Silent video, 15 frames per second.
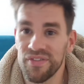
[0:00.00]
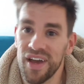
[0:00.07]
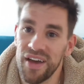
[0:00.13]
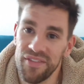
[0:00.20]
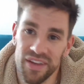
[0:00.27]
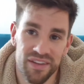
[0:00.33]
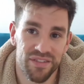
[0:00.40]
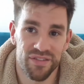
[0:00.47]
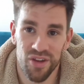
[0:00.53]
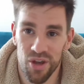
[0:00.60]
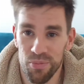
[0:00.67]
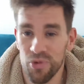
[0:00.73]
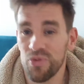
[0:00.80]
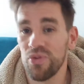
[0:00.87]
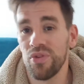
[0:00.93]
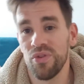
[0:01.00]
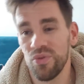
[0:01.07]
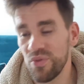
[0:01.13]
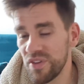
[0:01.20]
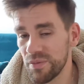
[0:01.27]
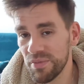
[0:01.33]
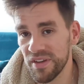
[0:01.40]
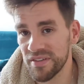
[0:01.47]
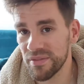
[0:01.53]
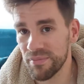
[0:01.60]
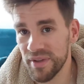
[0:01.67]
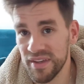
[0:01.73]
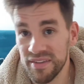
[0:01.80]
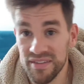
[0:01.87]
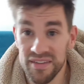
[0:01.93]
of having a stoma, all these bits
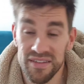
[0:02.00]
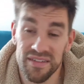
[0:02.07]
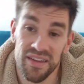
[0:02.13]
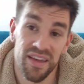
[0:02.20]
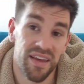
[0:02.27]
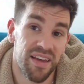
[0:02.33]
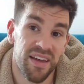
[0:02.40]
and pieces.